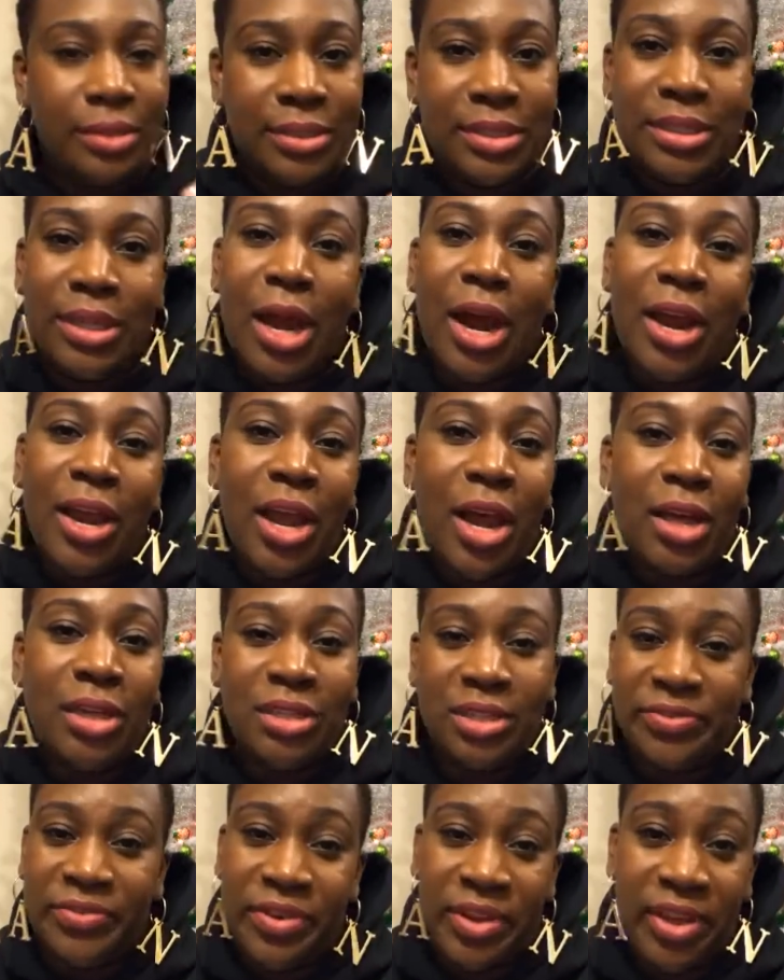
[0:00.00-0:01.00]
sorry y'all
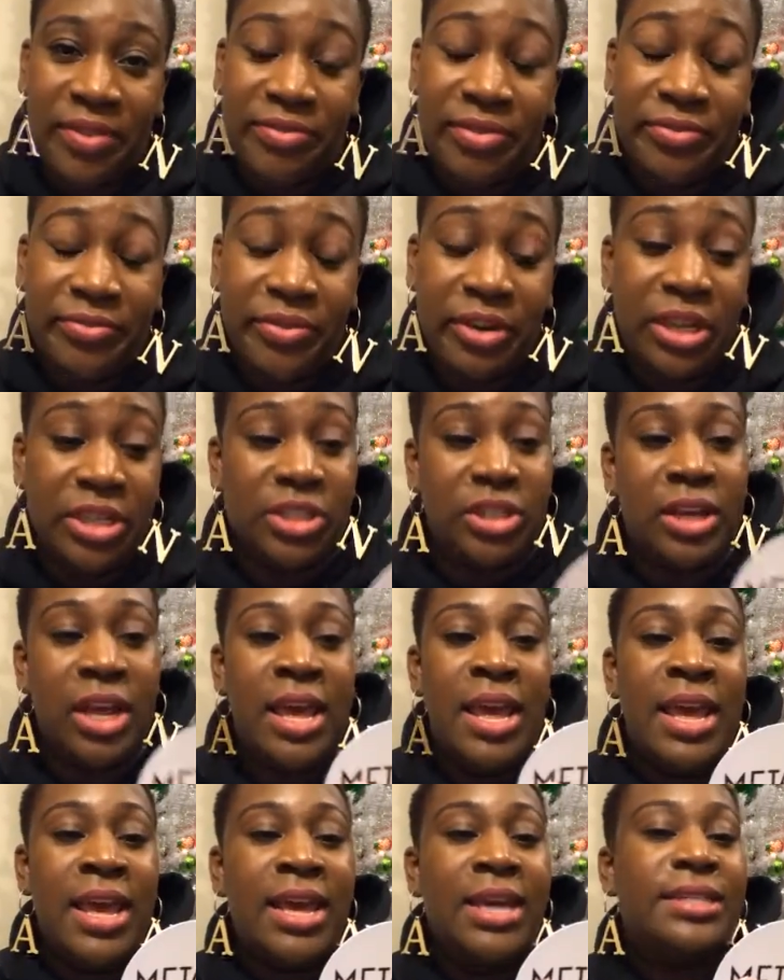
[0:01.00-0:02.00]
just forgive the french
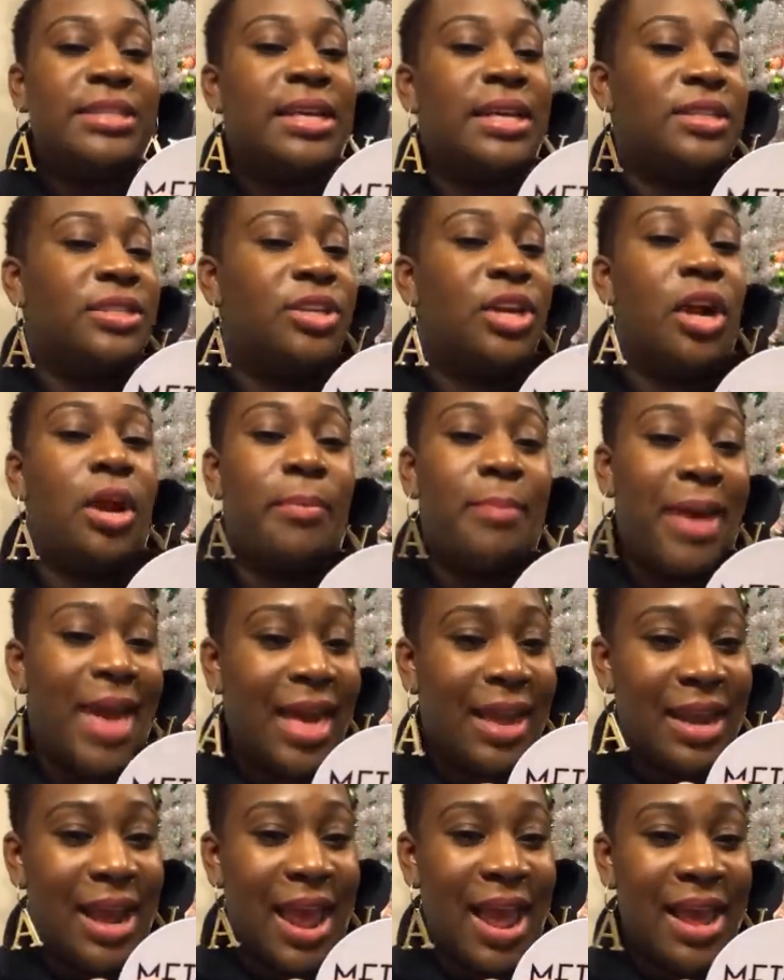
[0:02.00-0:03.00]
it says you're a
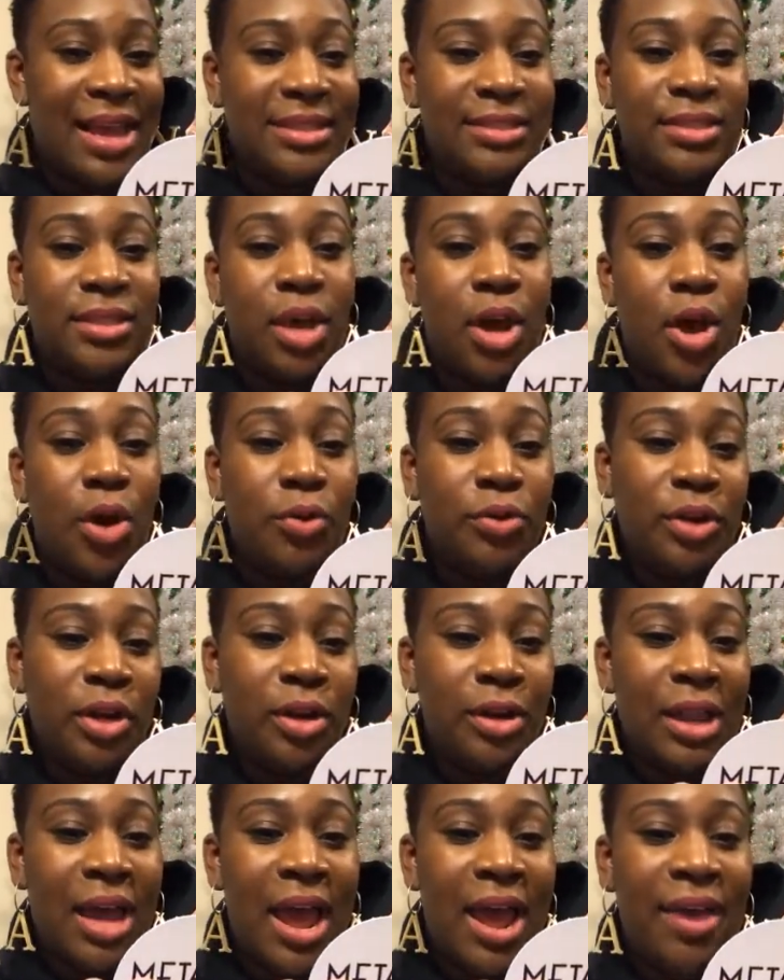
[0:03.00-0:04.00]
badass own
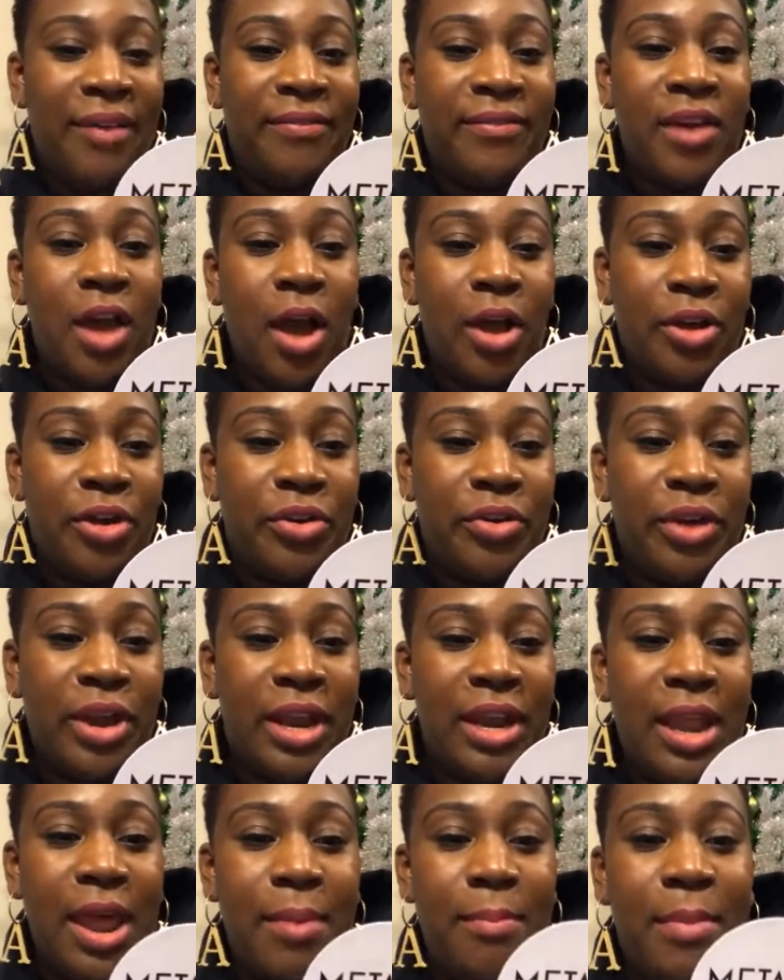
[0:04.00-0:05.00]
your life conquer
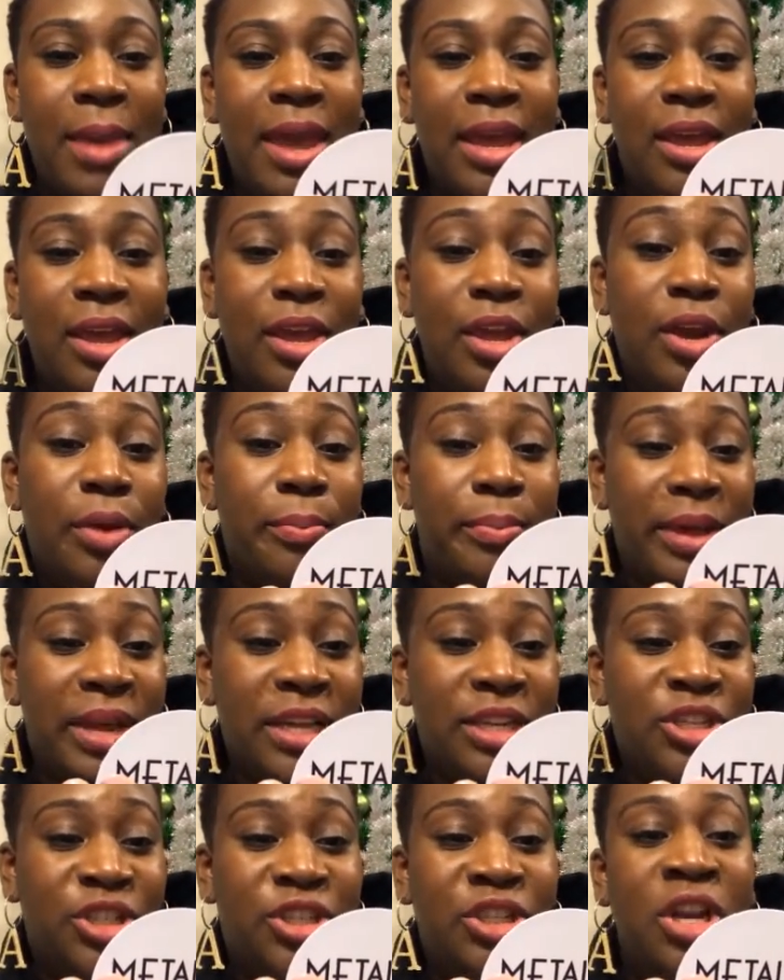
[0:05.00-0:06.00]
it and make it your
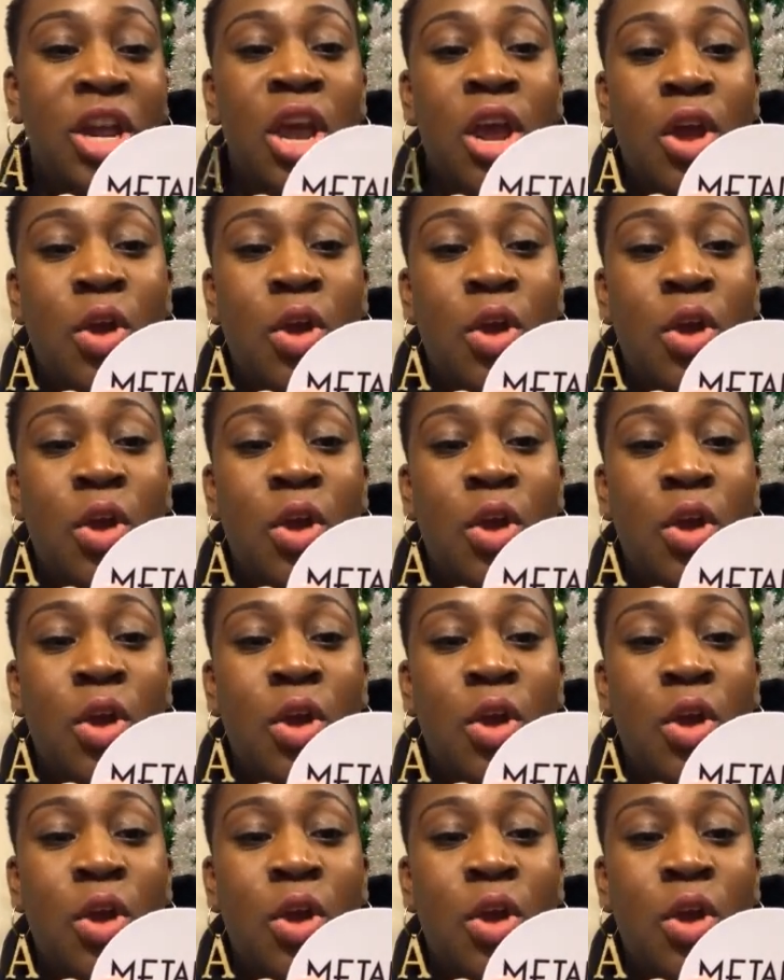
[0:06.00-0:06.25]
bitch